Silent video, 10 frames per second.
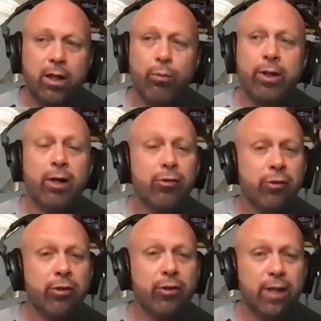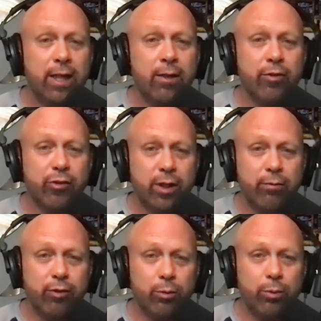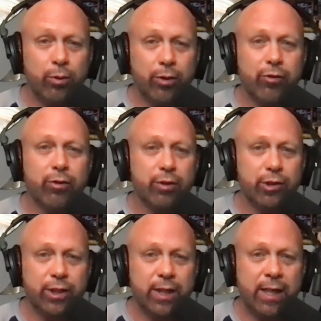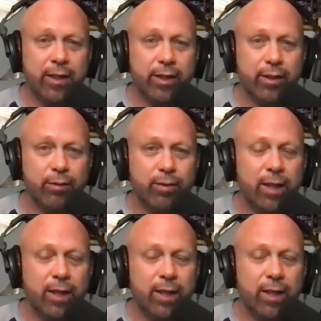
We also don't have the same viewpoints on Christianity.